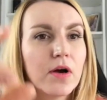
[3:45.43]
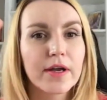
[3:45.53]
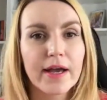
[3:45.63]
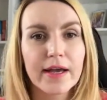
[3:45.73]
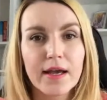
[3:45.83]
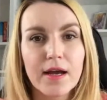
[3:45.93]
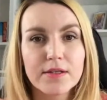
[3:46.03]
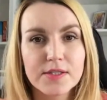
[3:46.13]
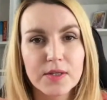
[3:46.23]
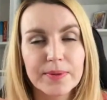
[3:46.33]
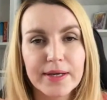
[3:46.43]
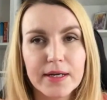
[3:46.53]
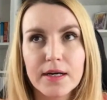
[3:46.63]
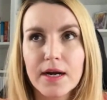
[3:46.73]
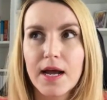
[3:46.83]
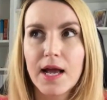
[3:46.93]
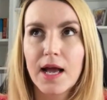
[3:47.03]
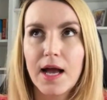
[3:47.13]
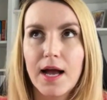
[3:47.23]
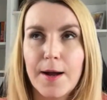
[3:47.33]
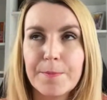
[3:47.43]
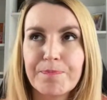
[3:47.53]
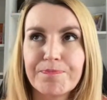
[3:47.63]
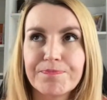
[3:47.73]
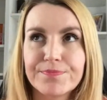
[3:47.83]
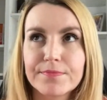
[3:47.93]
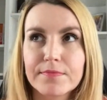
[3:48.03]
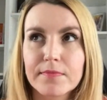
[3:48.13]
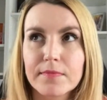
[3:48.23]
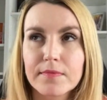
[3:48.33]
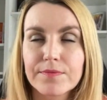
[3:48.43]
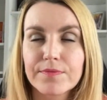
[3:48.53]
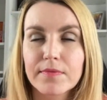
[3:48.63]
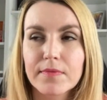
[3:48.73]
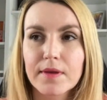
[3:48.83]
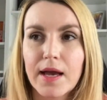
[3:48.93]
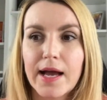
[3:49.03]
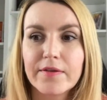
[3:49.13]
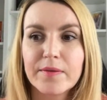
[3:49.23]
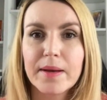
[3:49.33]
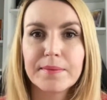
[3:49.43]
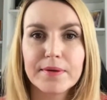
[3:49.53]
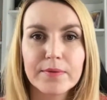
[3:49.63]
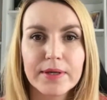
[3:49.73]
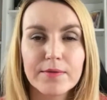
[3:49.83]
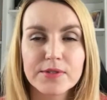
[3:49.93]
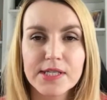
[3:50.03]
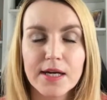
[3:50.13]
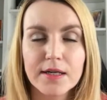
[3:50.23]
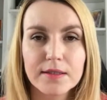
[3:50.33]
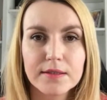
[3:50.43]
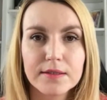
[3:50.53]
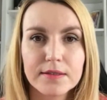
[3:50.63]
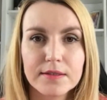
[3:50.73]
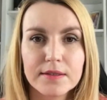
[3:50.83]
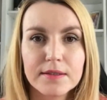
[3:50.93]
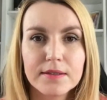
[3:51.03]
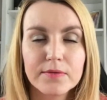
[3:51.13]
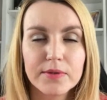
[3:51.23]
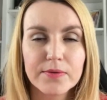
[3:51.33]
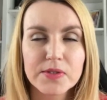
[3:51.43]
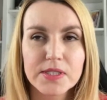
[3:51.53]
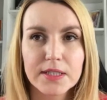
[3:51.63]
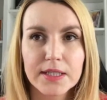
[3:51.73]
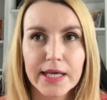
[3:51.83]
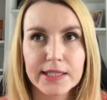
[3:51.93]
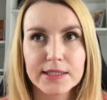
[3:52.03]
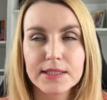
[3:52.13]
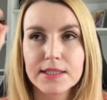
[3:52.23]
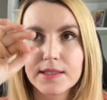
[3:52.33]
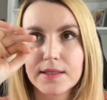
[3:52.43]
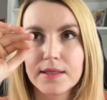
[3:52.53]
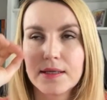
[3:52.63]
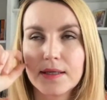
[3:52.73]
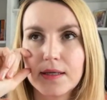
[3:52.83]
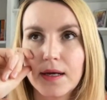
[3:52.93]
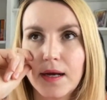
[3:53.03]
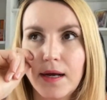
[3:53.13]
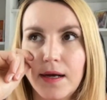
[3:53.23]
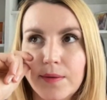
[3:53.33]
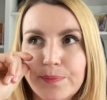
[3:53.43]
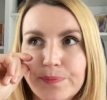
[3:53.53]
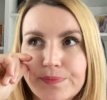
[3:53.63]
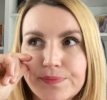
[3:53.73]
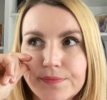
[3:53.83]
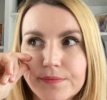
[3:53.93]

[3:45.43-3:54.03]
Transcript: Okay, I'll stop here. I remember when I was young, when I was still a kid, that